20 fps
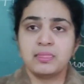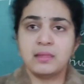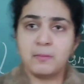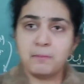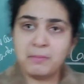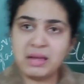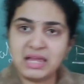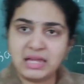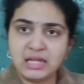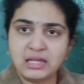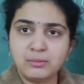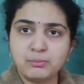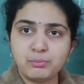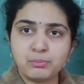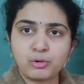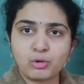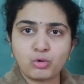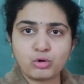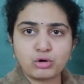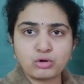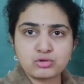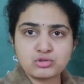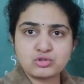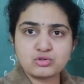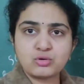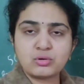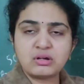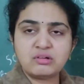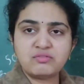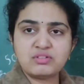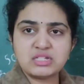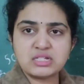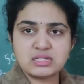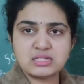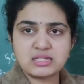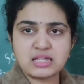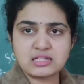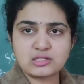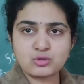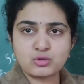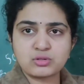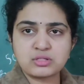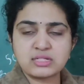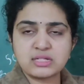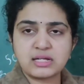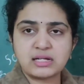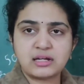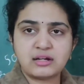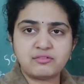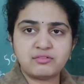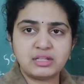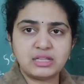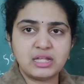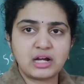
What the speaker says: The main protozoan which is associated